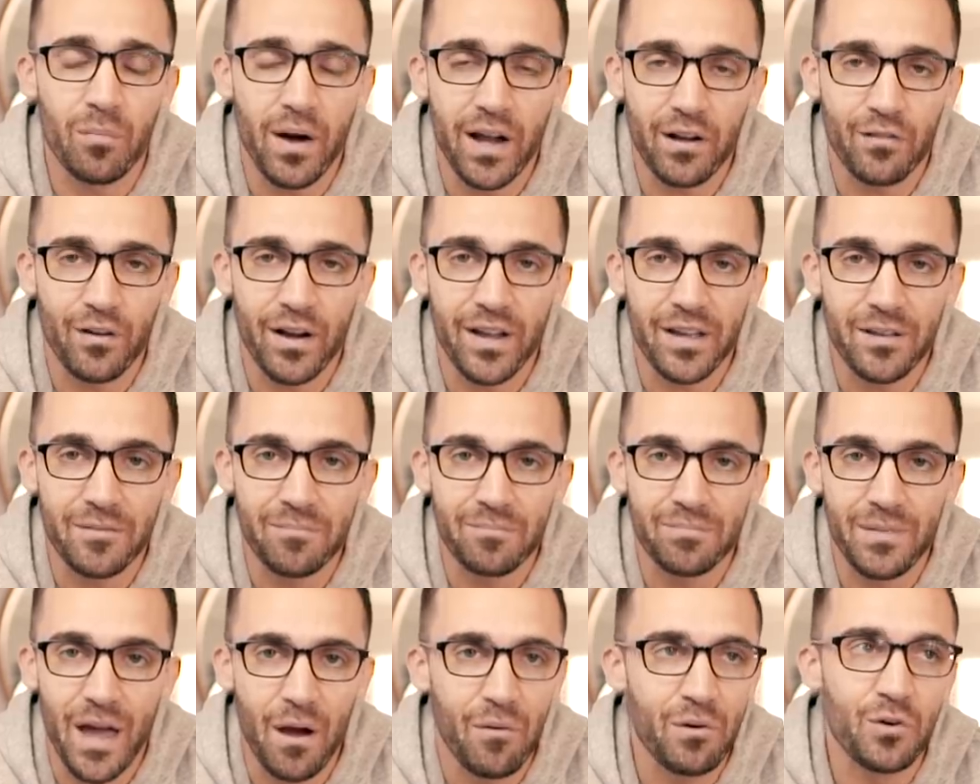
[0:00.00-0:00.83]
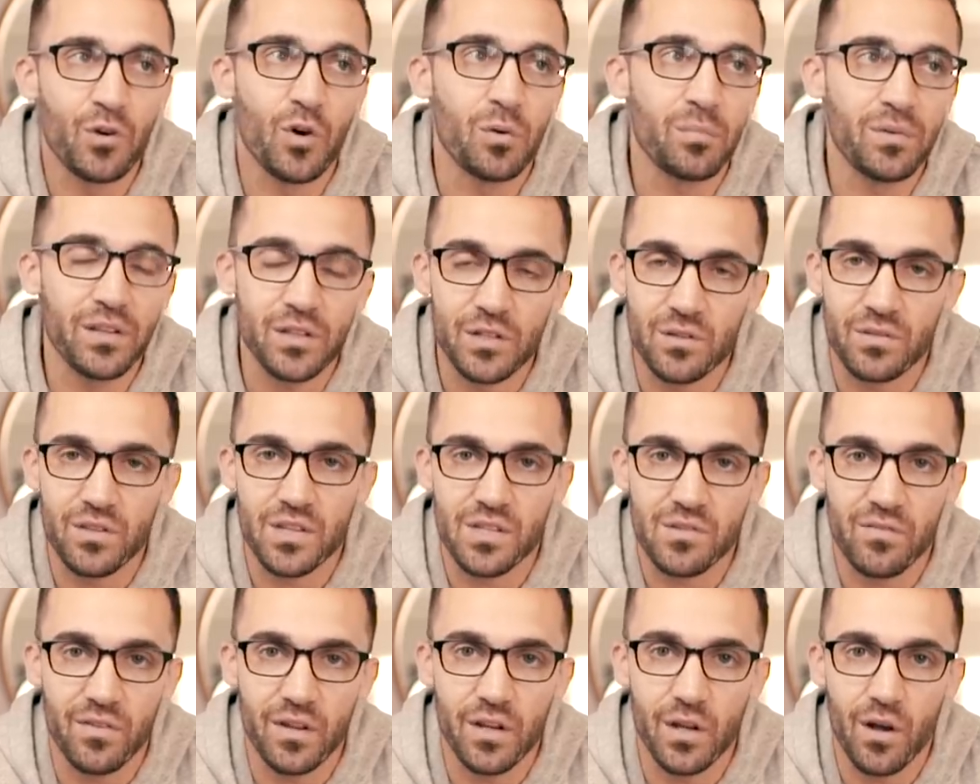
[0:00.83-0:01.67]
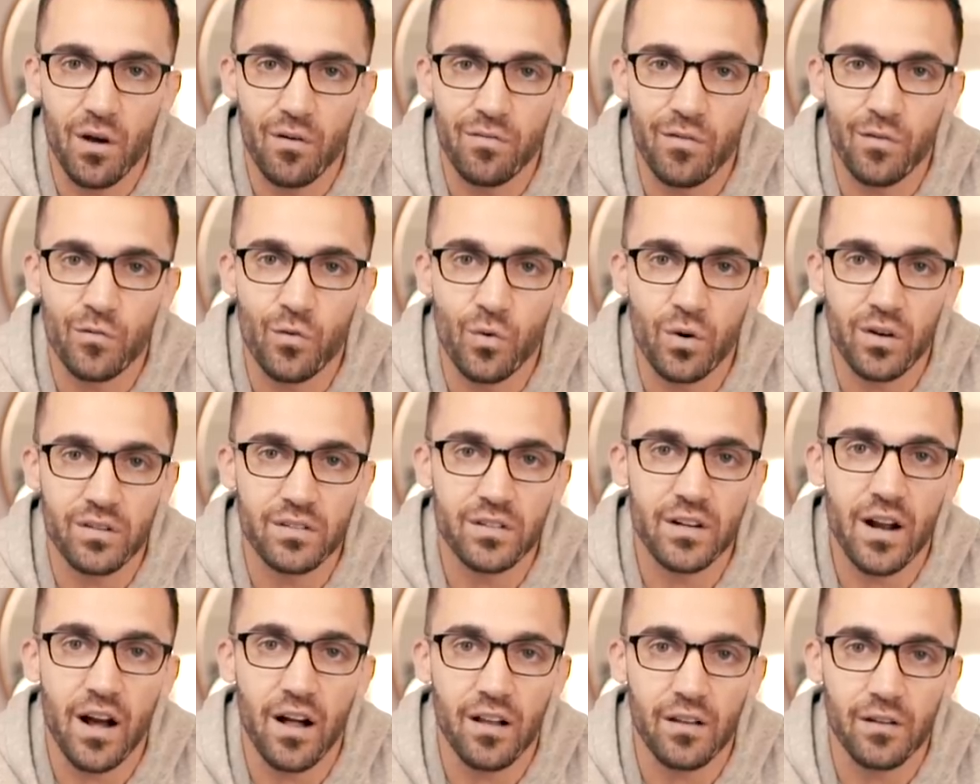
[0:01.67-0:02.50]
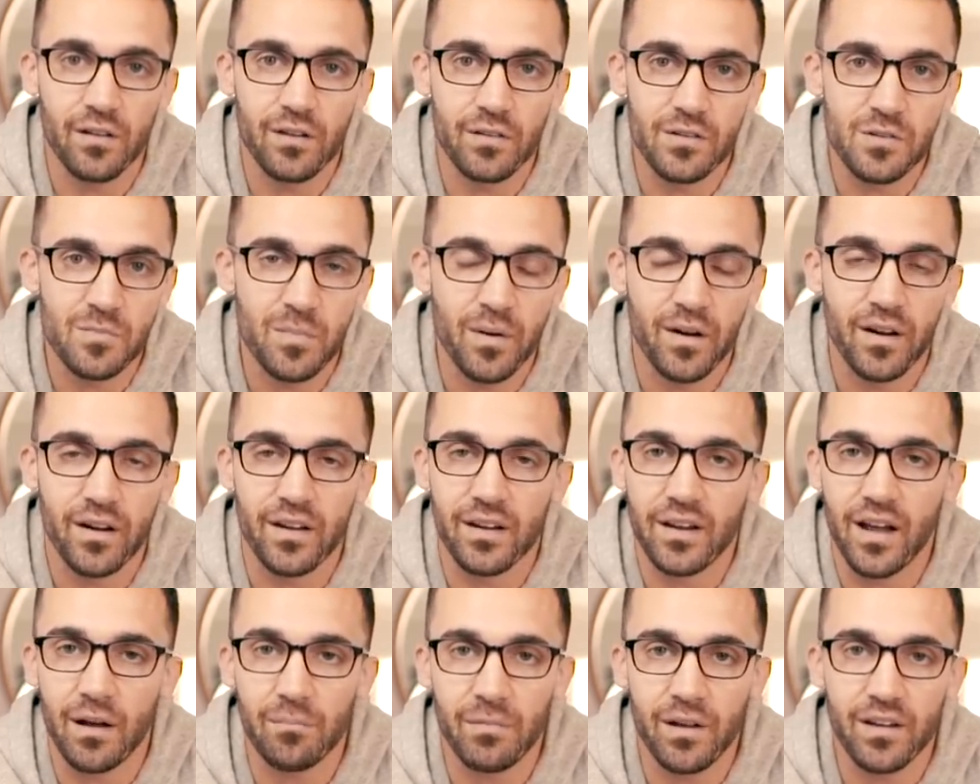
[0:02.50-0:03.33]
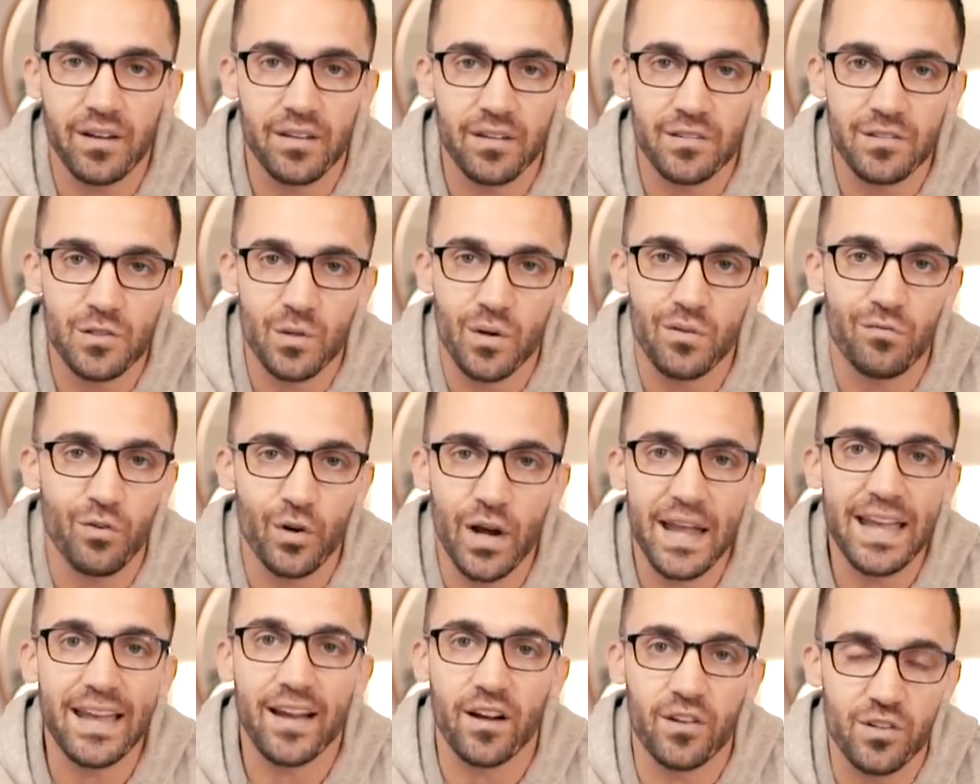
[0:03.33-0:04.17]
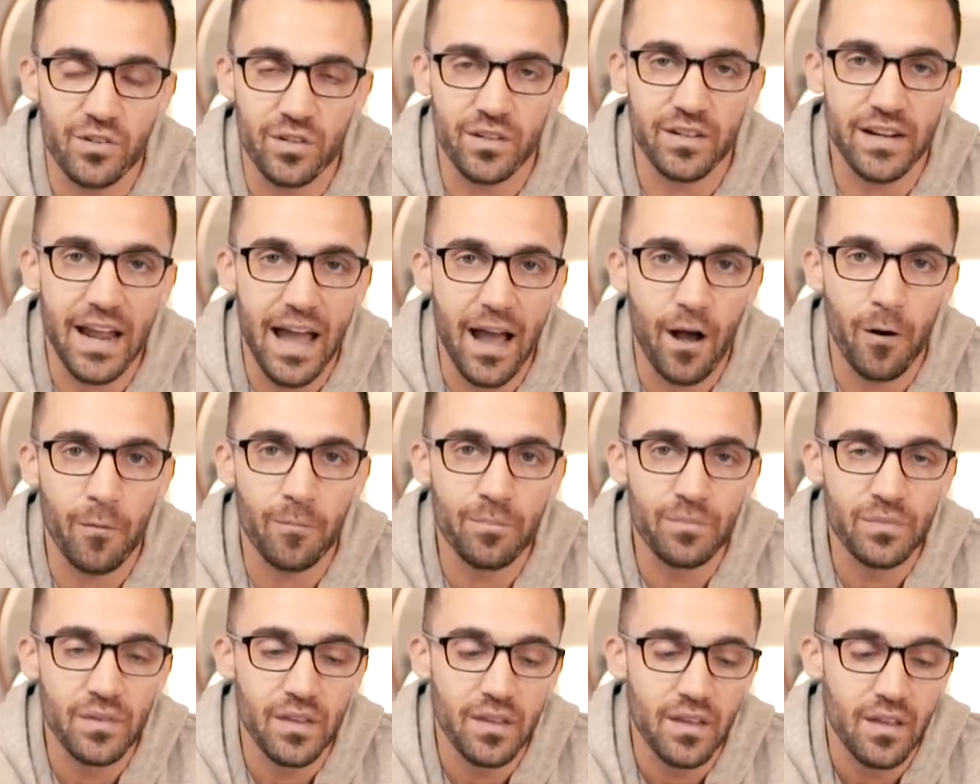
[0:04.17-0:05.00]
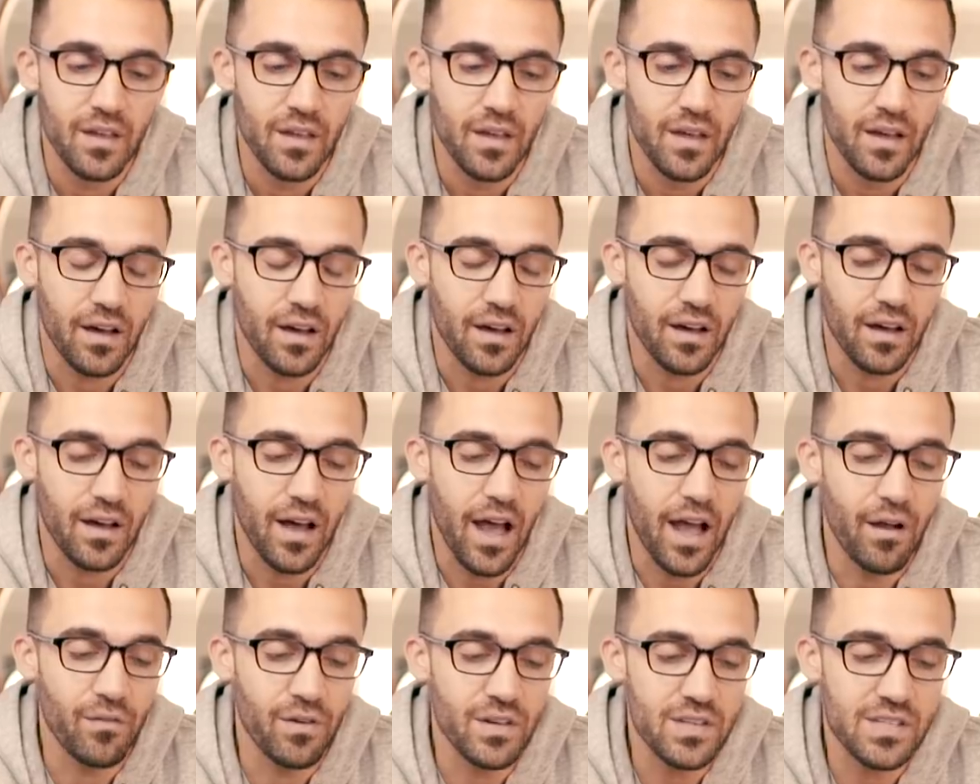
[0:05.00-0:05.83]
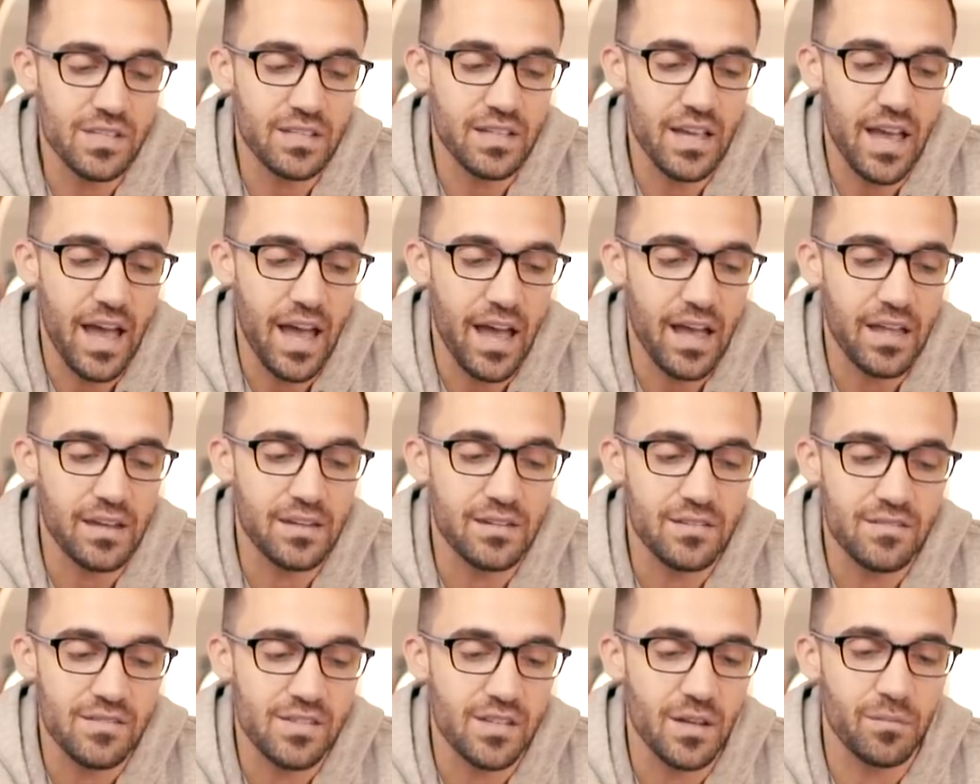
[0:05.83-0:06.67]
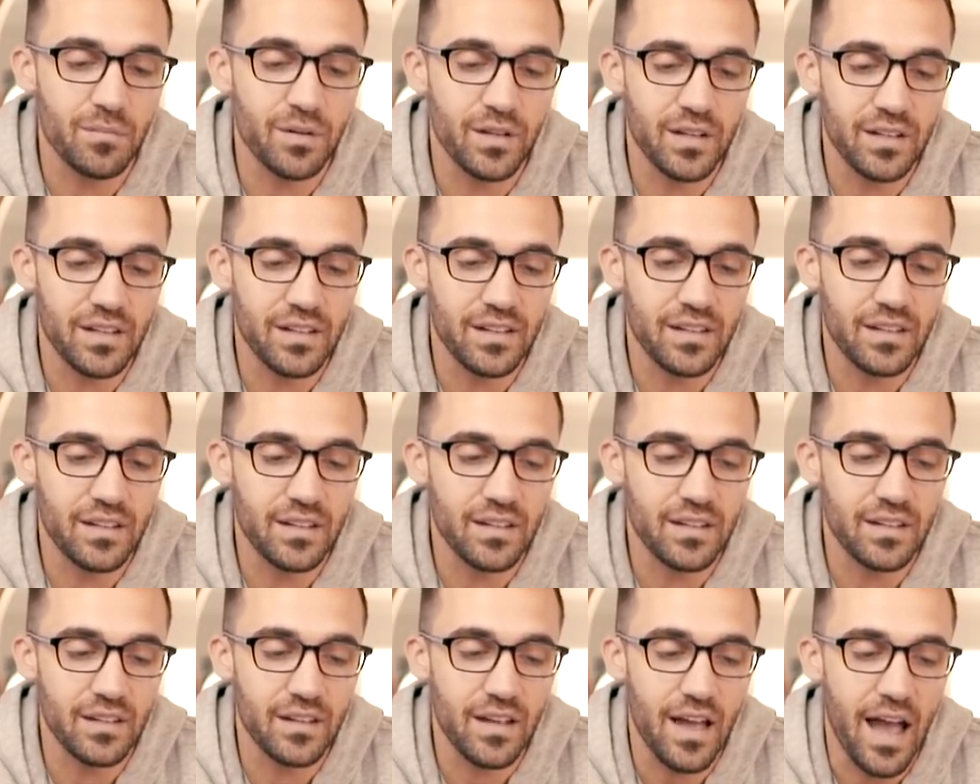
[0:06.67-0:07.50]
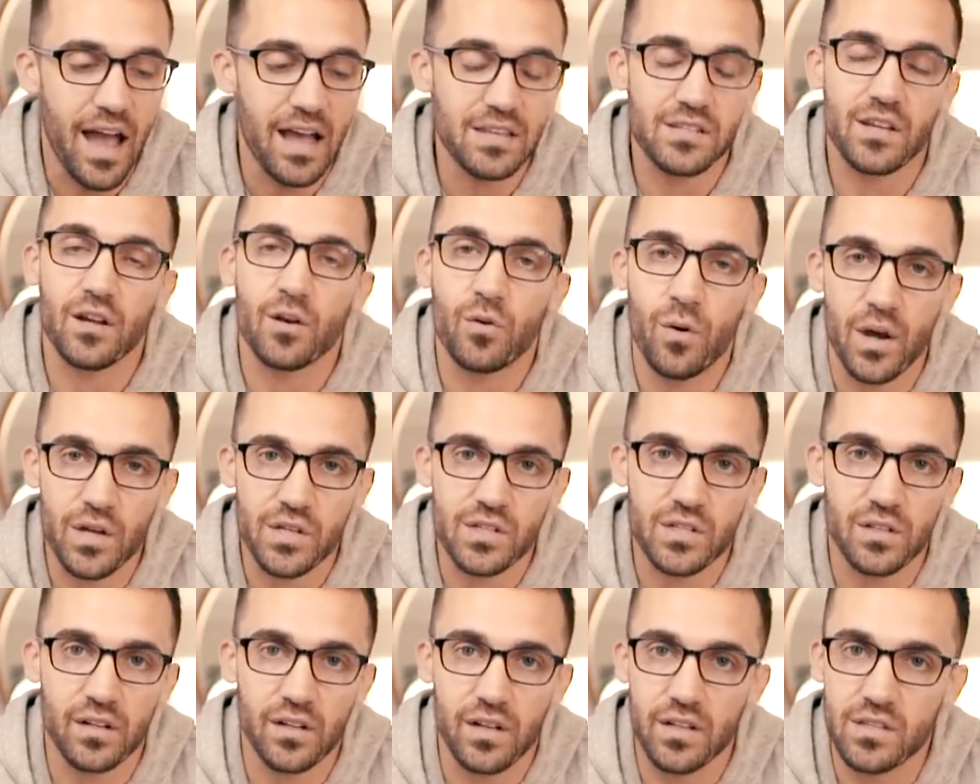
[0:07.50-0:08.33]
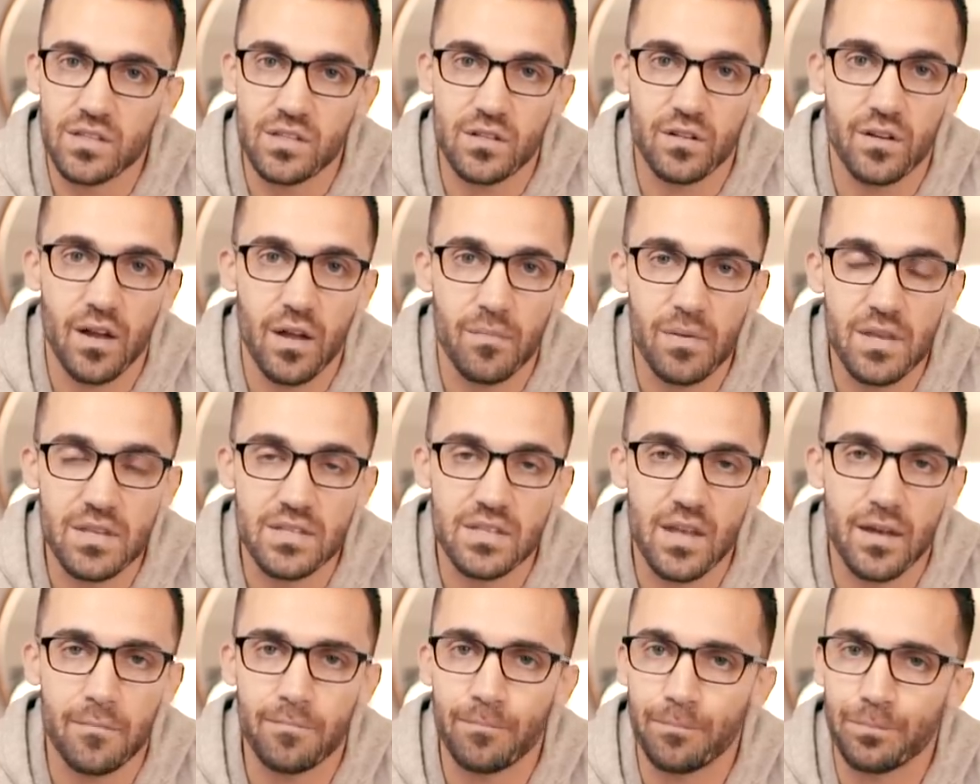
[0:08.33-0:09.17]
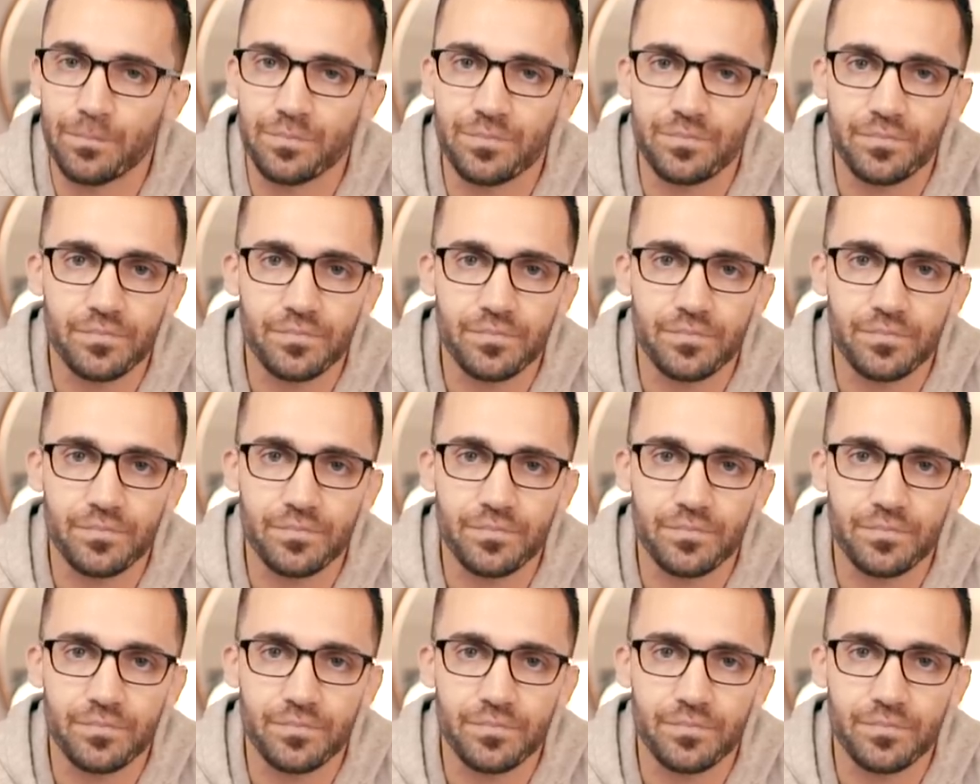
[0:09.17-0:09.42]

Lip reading: my rate. I would normally do this video for $400, but I'm gonna do it for $800 now. I recently had somebody ask a question on Instagram. He said,